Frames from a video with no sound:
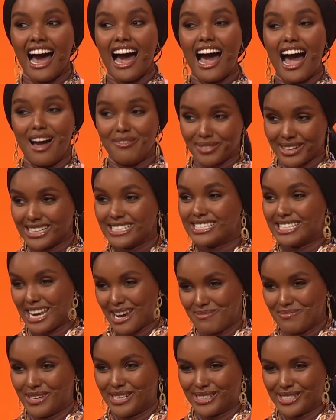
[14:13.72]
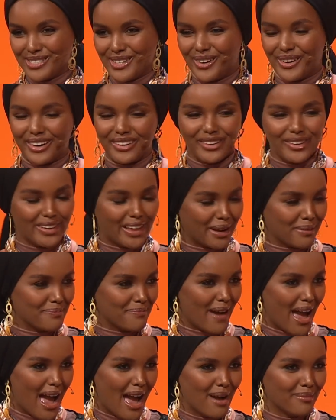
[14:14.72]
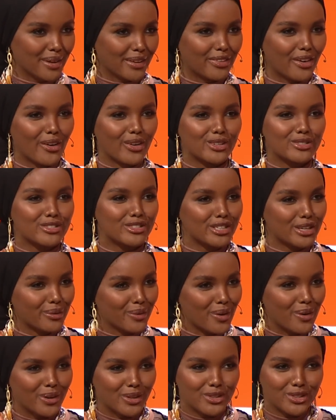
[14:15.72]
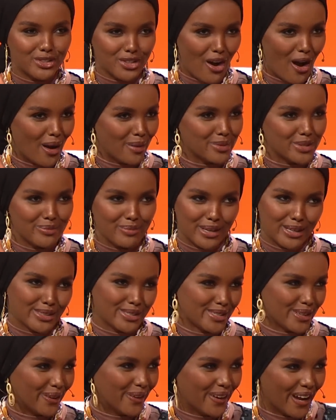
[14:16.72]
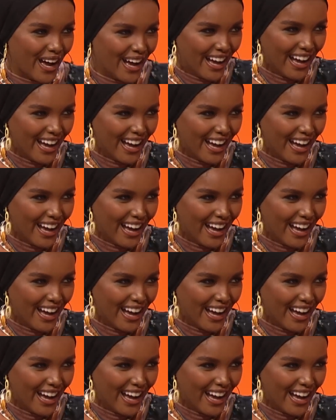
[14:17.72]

I'm going to stay in Minnesota. They're like, ma'am, there are 0 jobs in Minnesota.